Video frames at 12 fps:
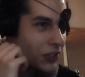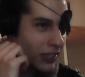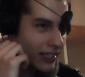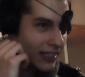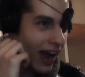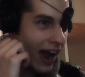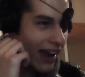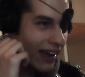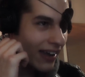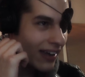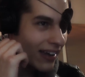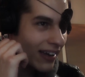actually die.
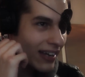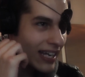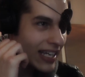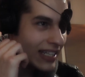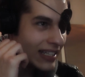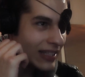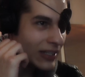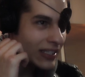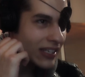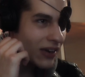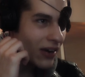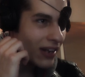
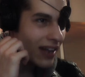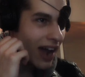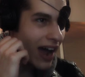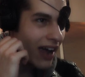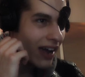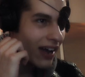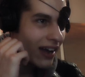Is he gonna die?